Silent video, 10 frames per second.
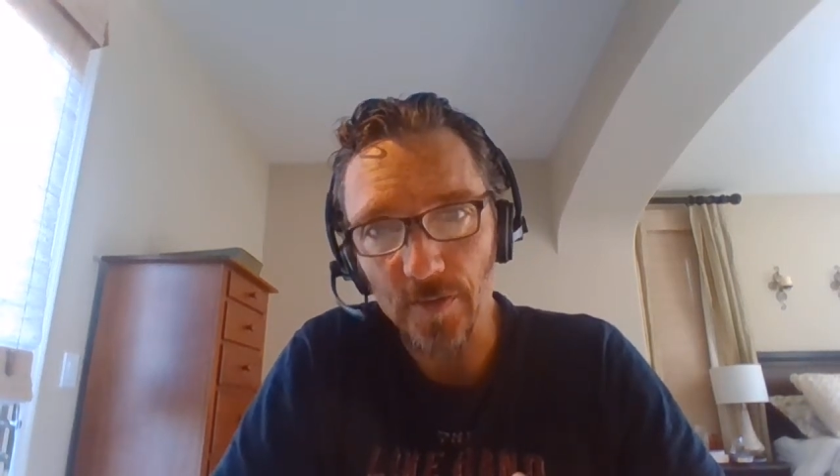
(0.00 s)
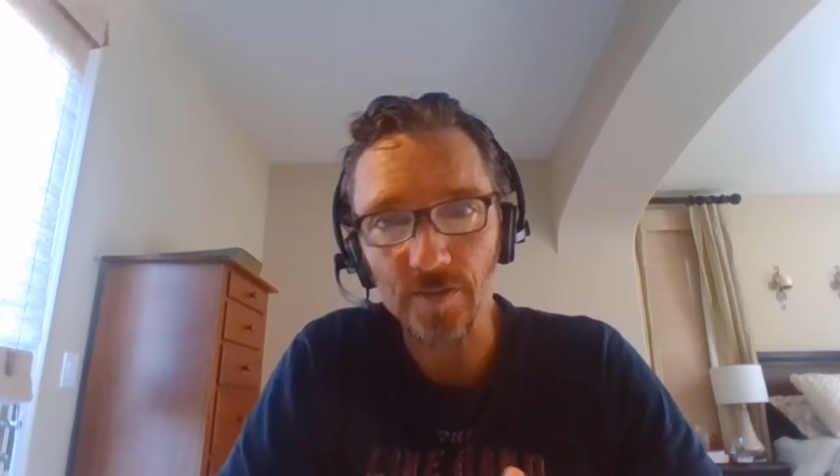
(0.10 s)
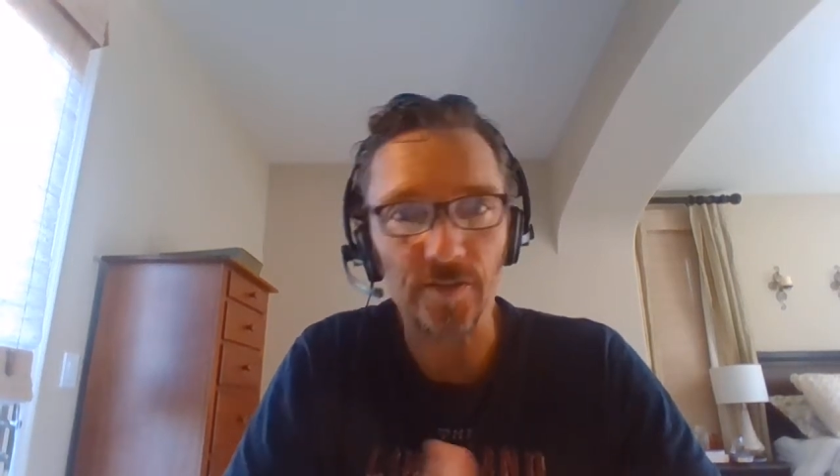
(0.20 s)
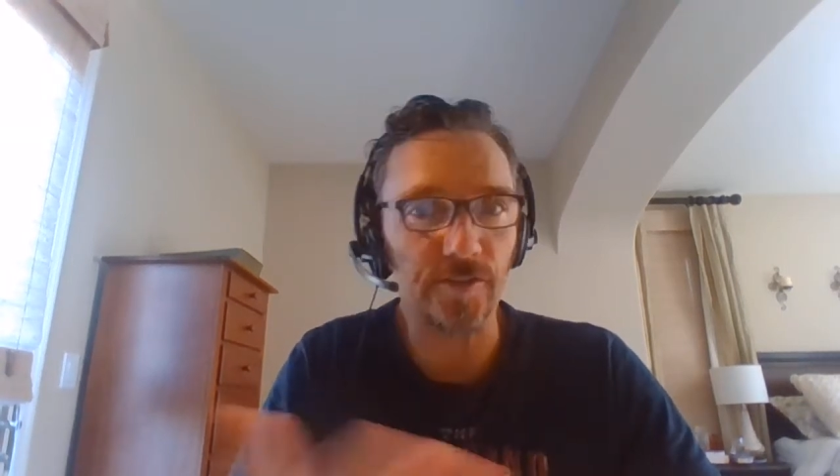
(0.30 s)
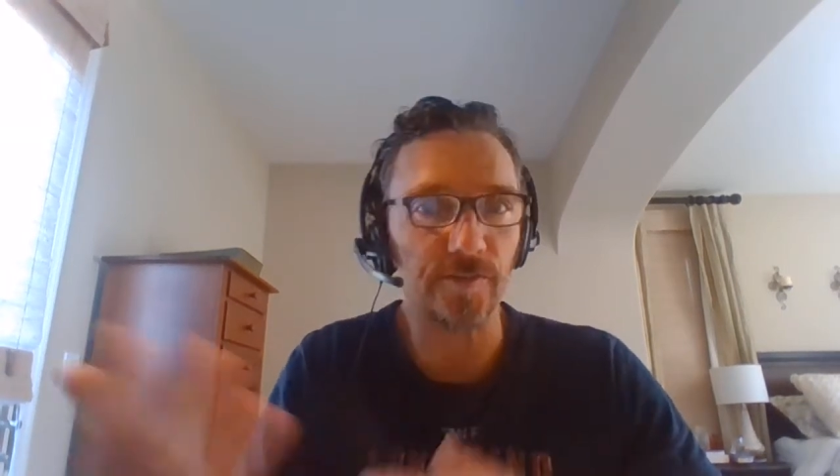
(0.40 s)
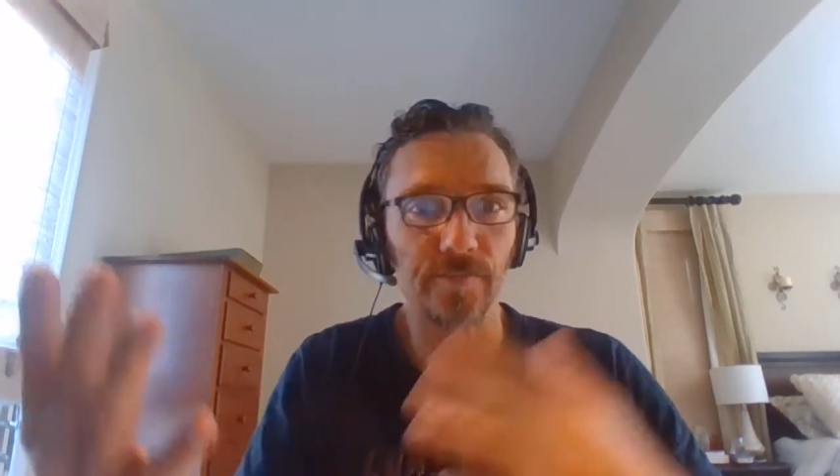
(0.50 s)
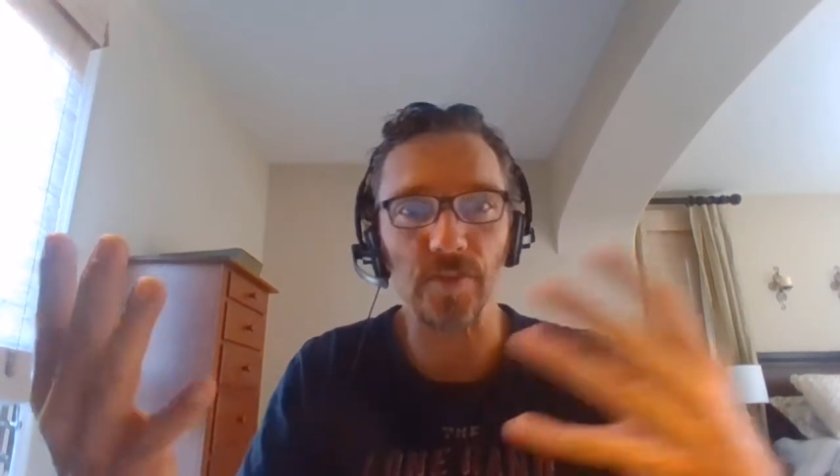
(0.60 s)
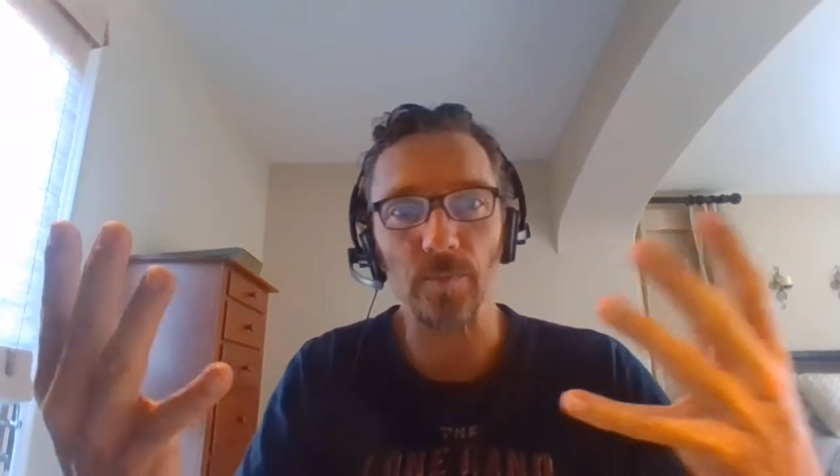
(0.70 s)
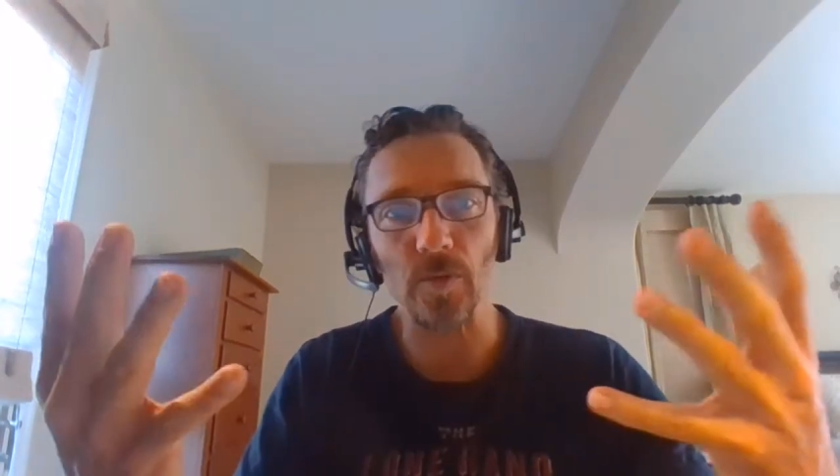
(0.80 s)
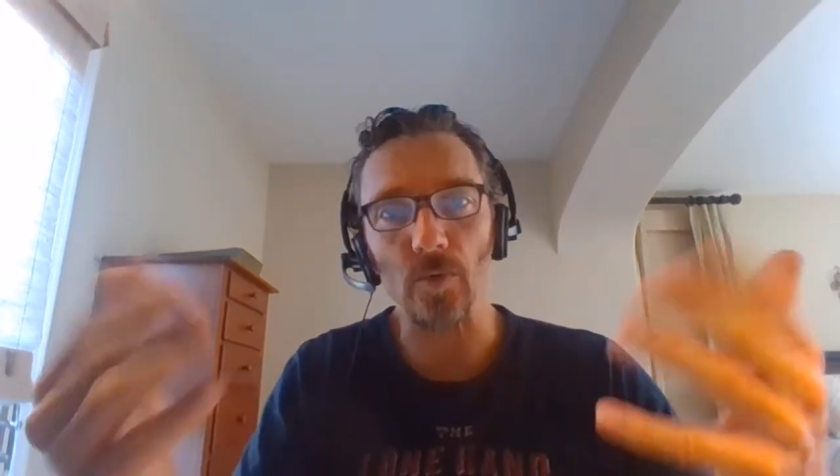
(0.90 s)
This is
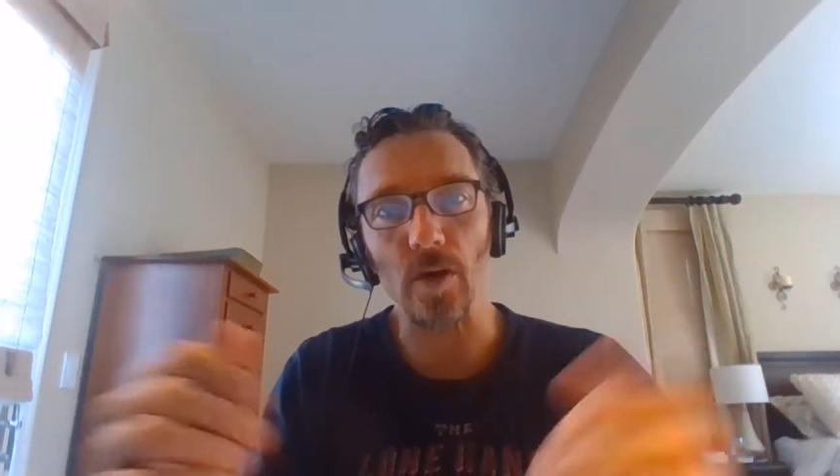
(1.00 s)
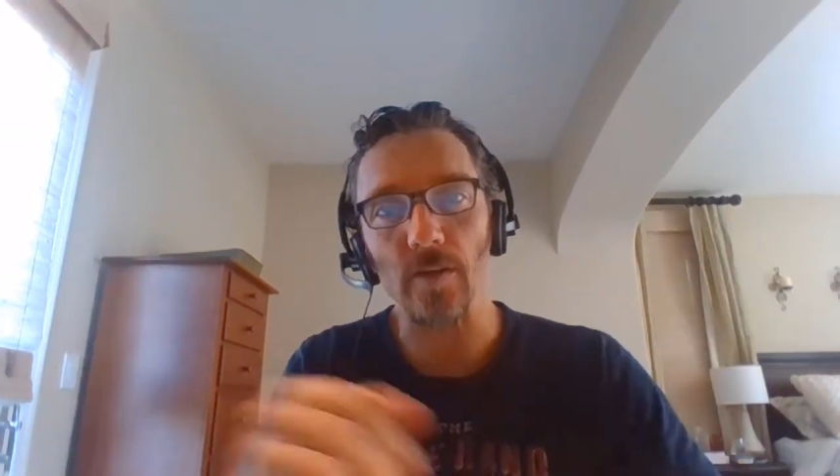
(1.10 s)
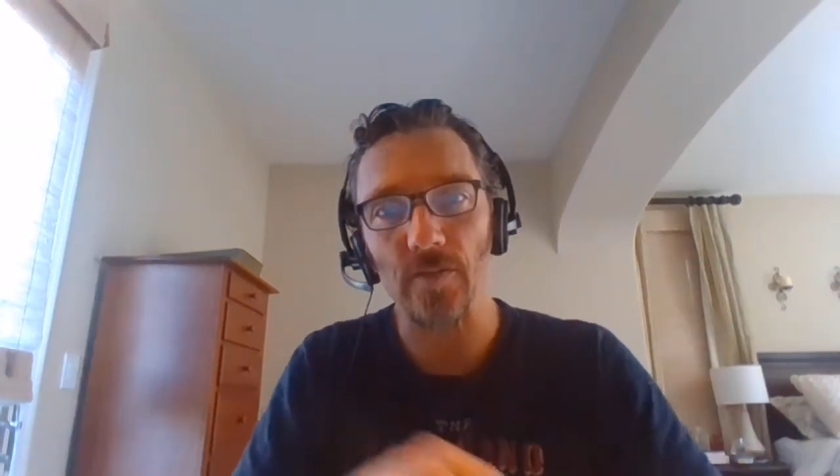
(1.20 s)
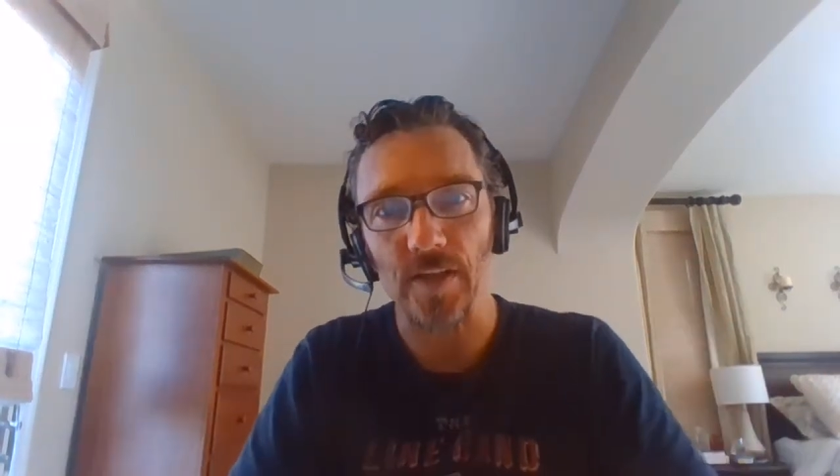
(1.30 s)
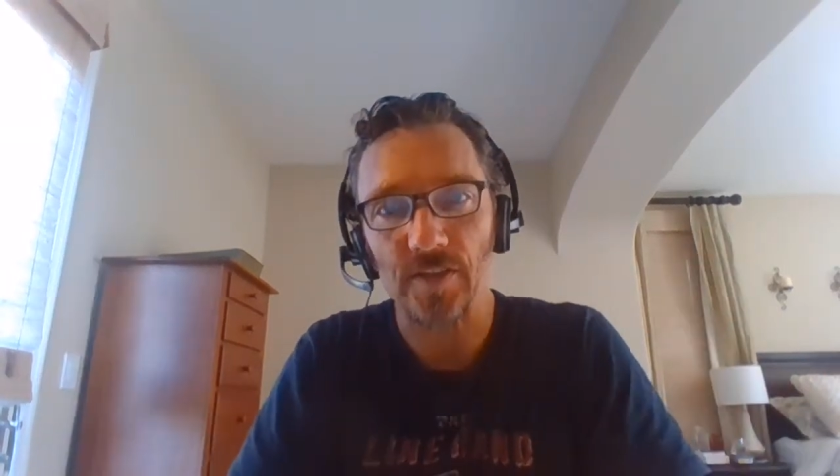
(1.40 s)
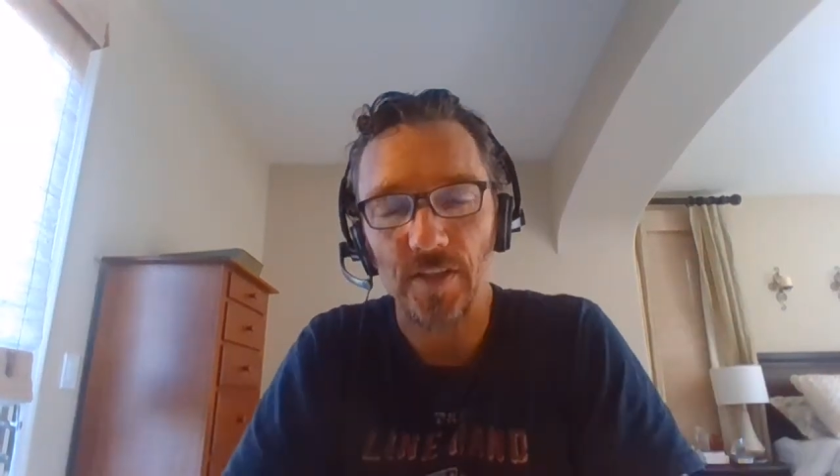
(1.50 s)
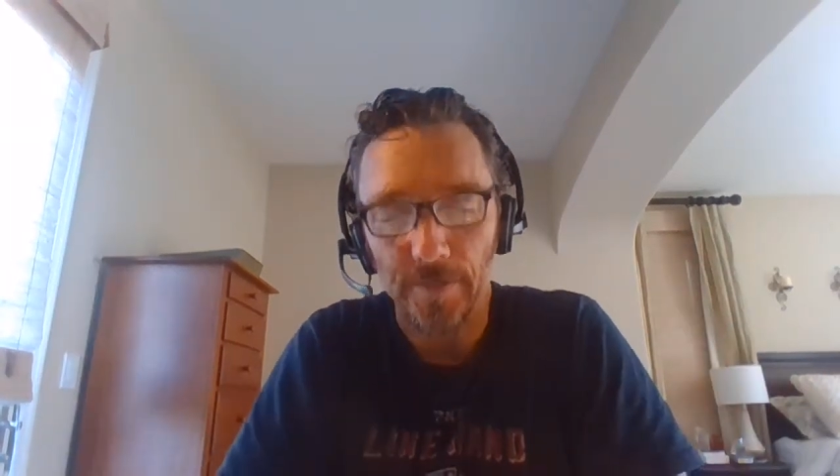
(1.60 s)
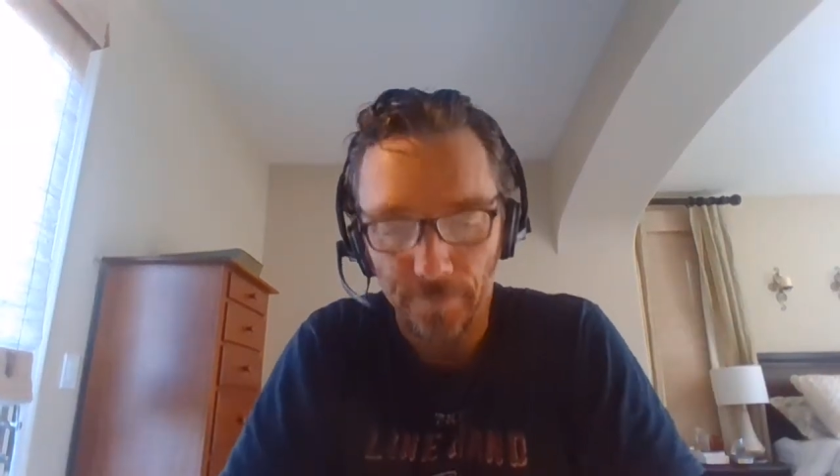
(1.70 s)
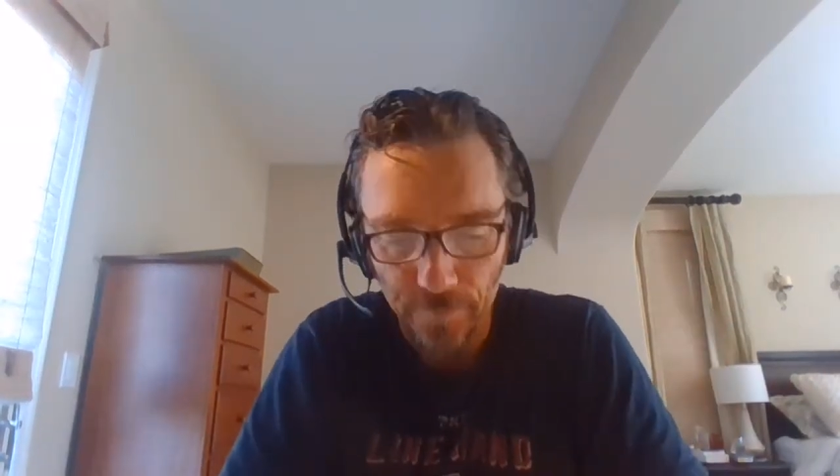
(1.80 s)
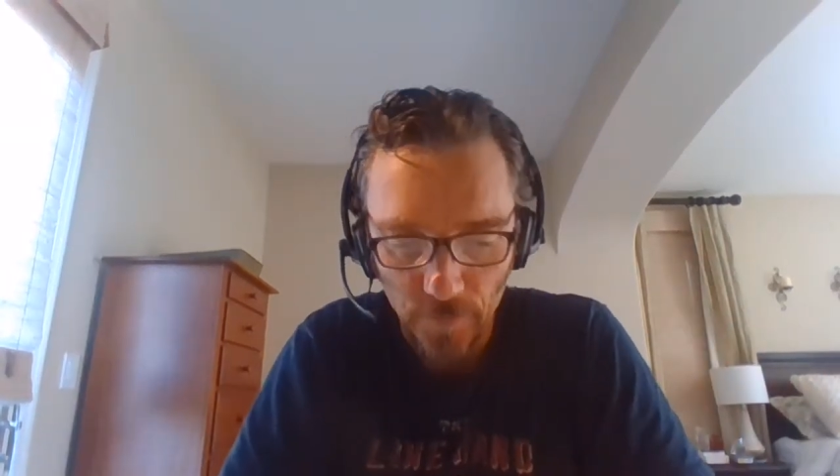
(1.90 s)
something we're all facing